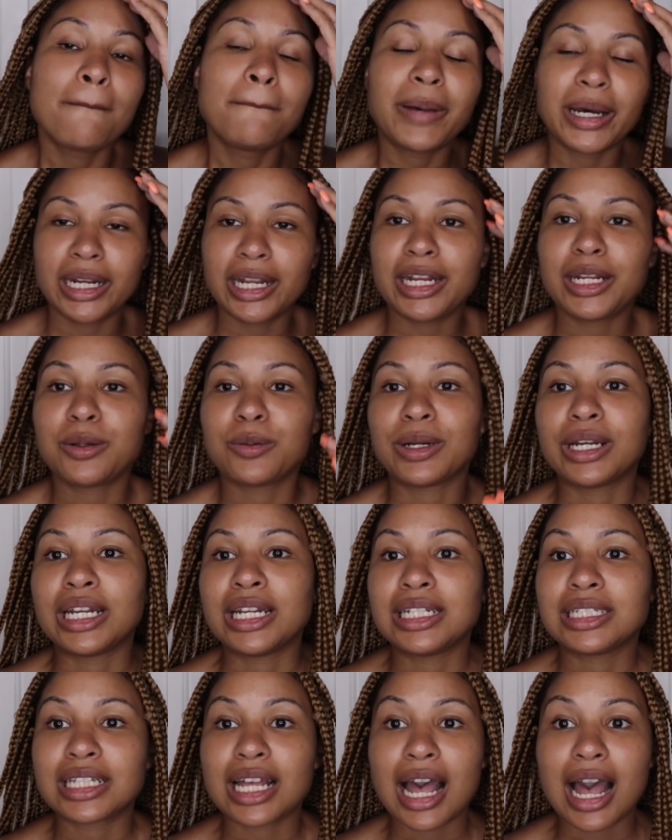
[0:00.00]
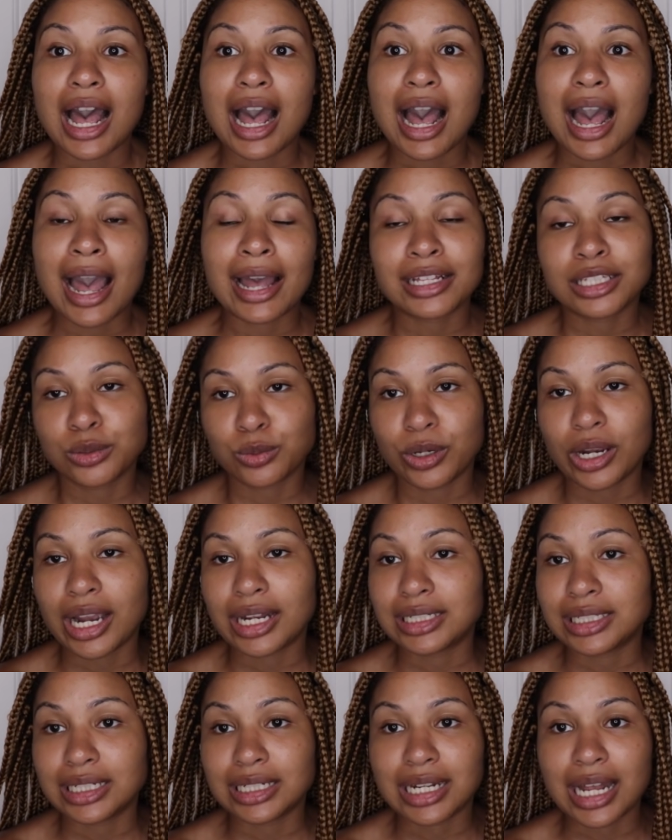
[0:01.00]
But anyways, I swear
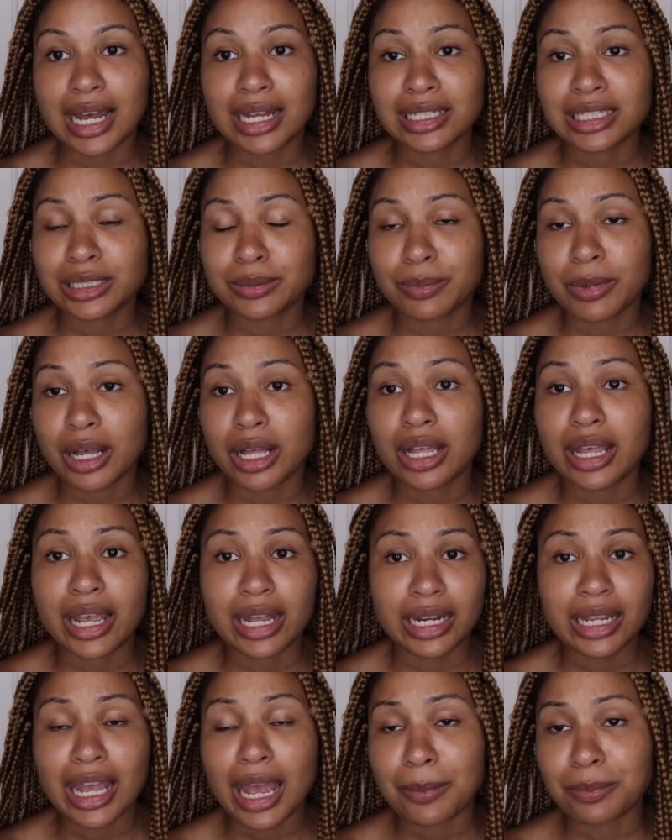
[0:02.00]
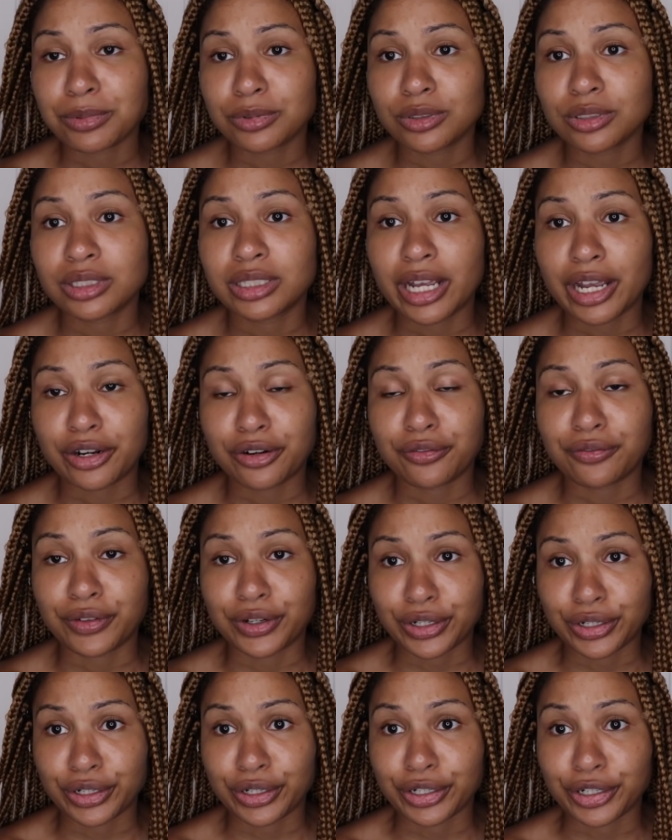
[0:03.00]
I did not smell any apple cider
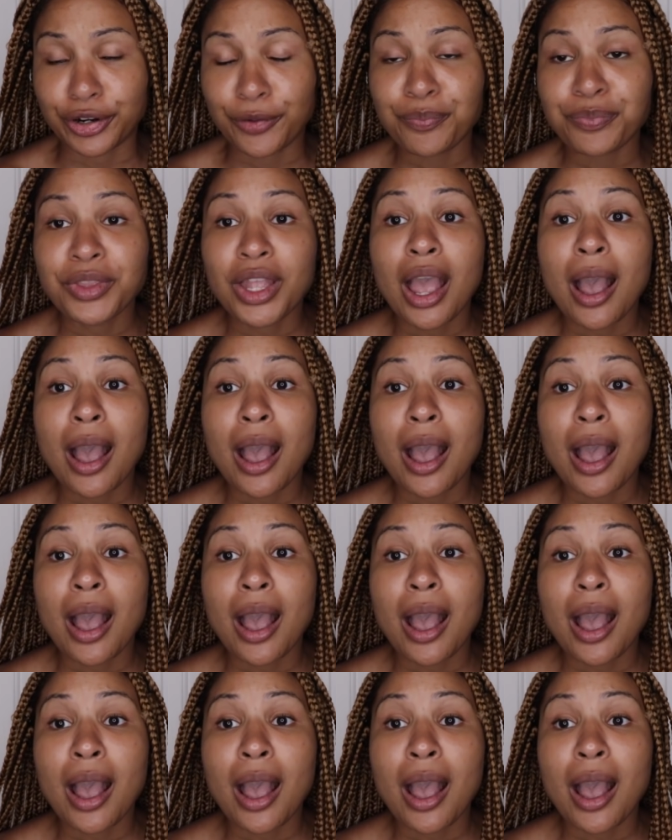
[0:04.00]
vinegar.